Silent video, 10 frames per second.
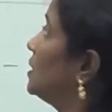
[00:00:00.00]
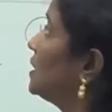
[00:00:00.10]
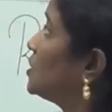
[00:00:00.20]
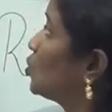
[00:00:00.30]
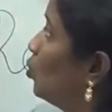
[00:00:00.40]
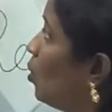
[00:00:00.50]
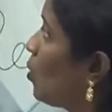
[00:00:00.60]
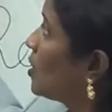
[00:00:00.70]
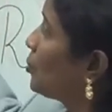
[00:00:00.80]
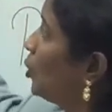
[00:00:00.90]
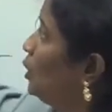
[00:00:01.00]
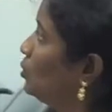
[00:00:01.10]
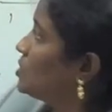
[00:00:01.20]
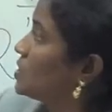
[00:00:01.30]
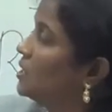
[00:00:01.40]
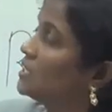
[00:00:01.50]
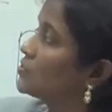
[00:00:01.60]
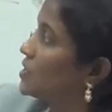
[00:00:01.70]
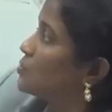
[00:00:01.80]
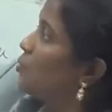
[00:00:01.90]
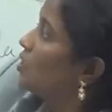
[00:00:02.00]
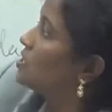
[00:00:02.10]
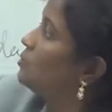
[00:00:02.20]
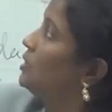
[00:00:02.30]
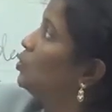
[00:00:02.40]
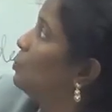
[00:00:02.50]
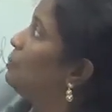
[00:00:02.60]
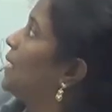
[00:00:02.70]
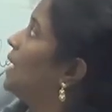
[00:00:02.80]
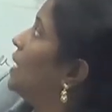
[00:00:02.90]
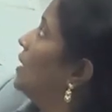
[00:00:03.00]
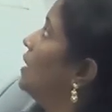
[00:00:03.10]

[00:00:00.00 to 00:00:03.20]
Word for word: that is whoever pollutes is responsible to pay